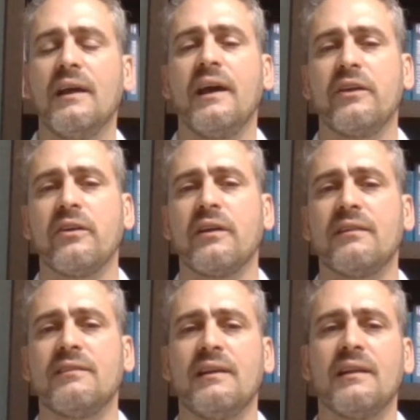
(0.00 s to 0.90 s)
you're going to
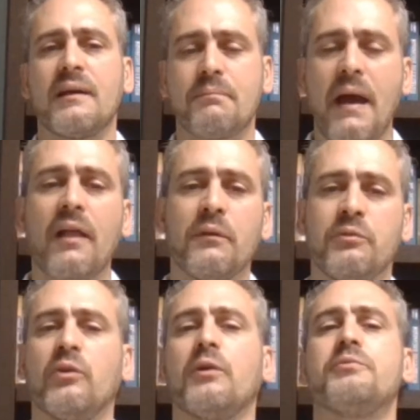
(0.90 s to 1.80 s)
see like
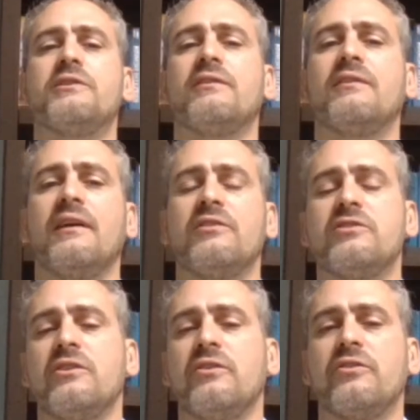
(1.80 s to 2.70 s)
malabsorption
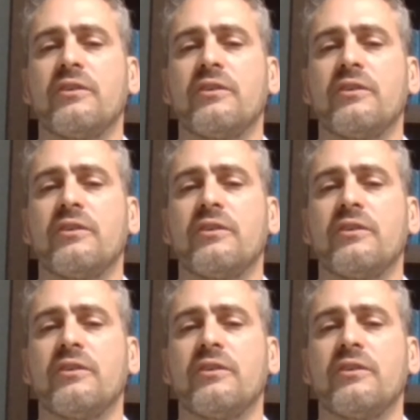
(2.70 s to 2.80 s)
issues.